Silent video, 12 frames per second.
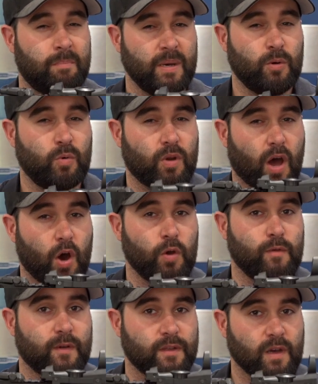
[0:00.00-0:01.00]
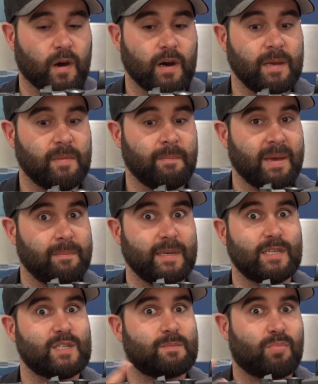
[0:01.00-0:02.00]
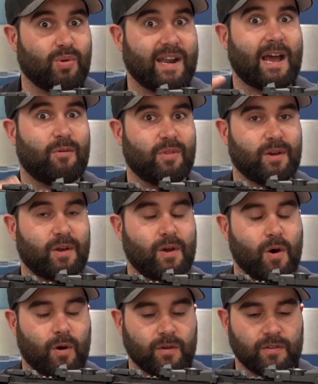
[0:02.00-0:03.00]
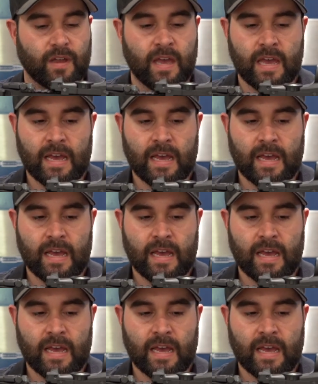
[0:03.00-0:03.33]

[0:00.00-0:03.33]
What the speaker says: build over time and maybe spread out the cost.